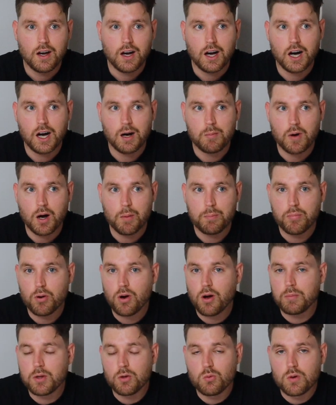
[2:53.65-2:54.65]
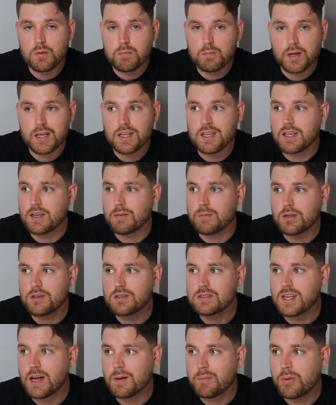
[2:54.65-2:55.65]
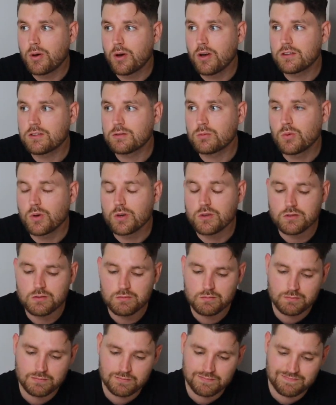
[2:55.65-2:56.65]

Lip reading: I probably wouldn't be here, because that person was,